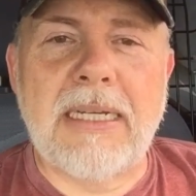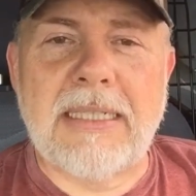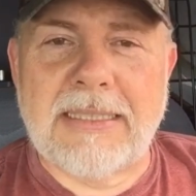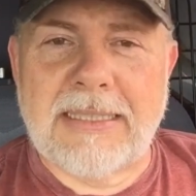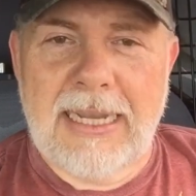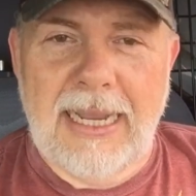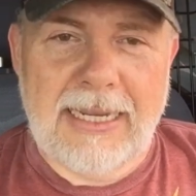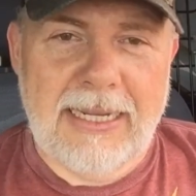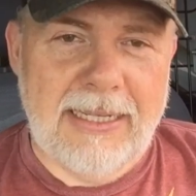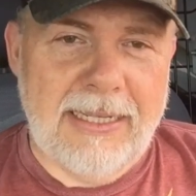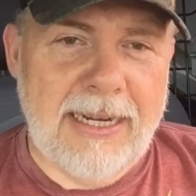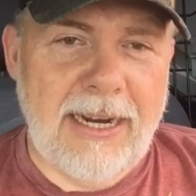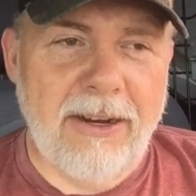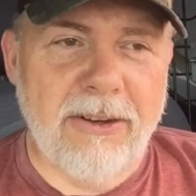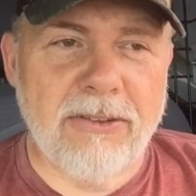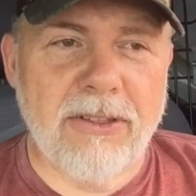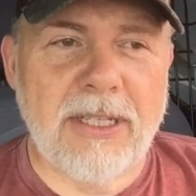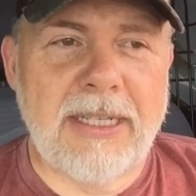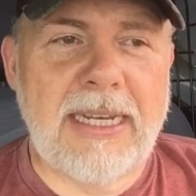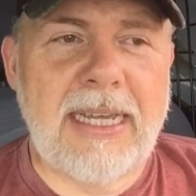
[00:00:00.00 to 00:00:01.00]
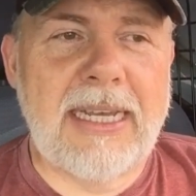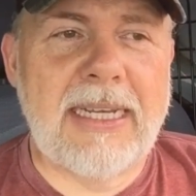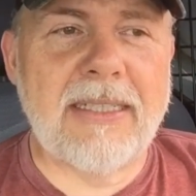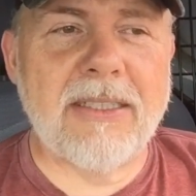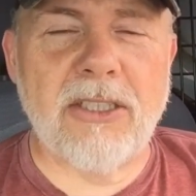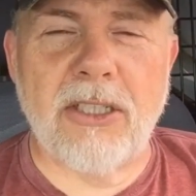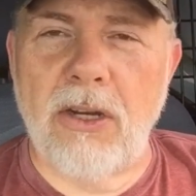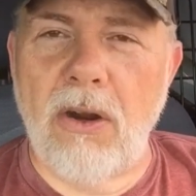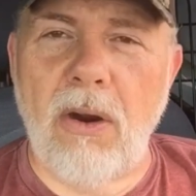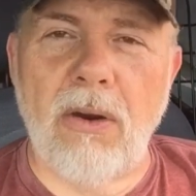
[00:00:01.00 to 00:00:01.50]
taking care of the
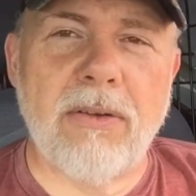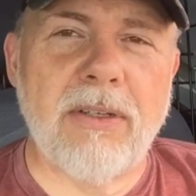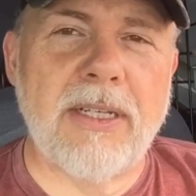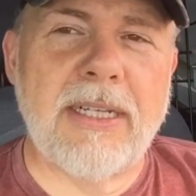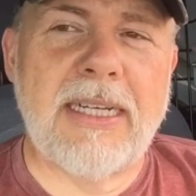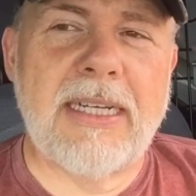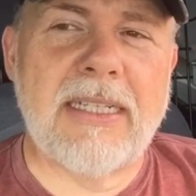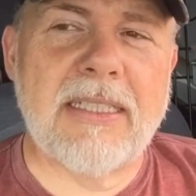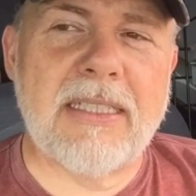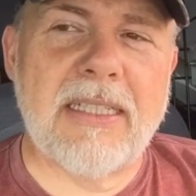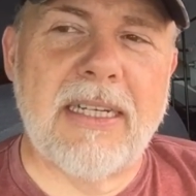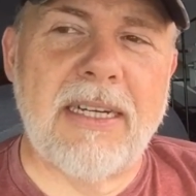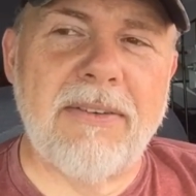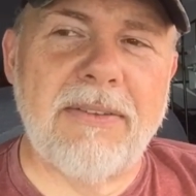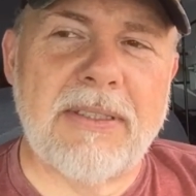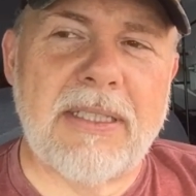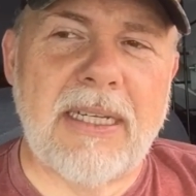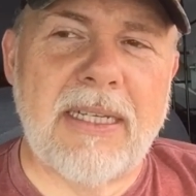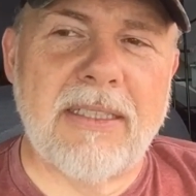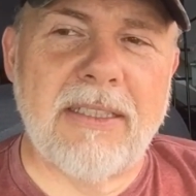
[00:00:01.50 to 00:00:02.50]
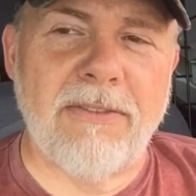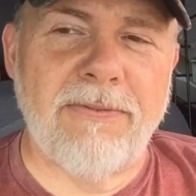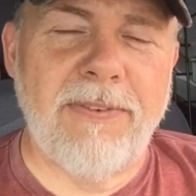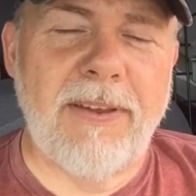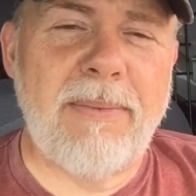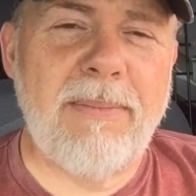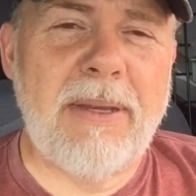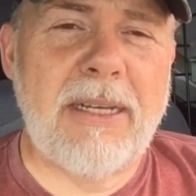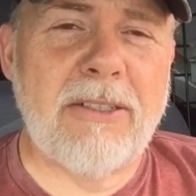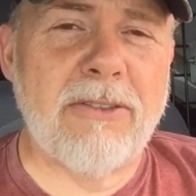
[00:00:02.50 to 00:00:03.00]
nest, guarding the nest and everything, the
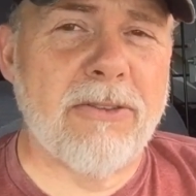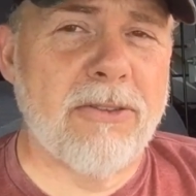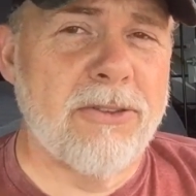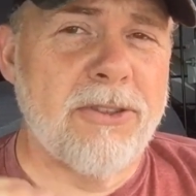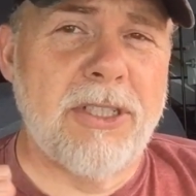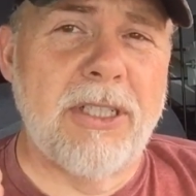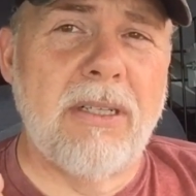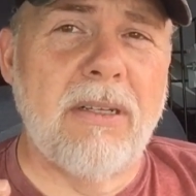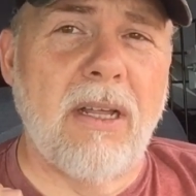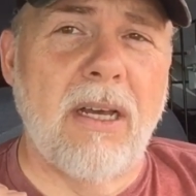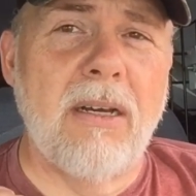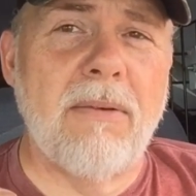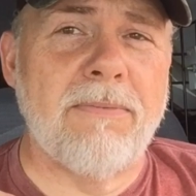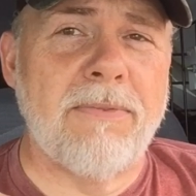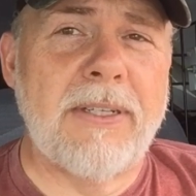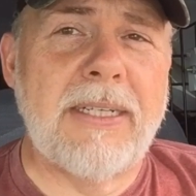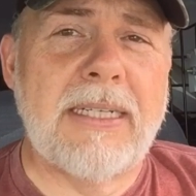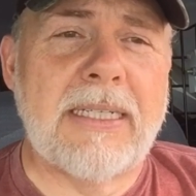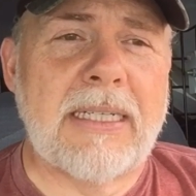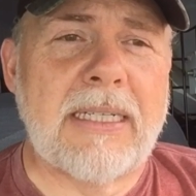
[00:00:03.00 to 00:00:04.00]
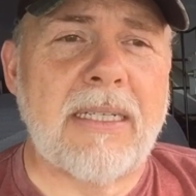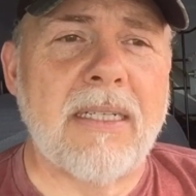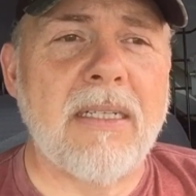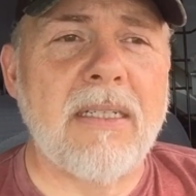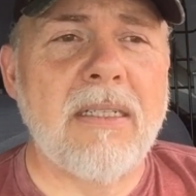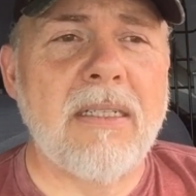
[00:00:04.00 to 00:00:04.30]
females are still up feeding.